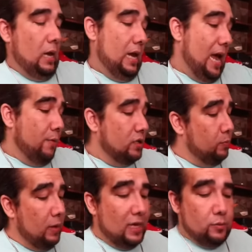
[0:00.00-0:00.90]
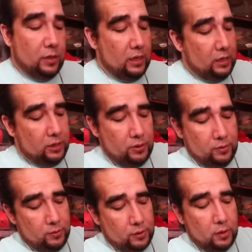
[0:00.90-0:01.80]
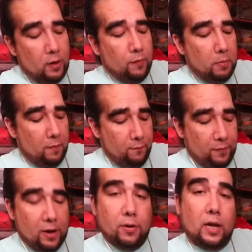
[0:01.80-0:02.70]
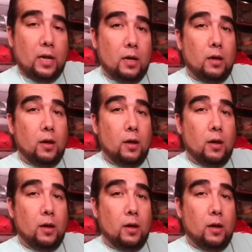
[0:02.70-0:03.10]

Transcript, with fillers: And I was blessed with these shoes from a very,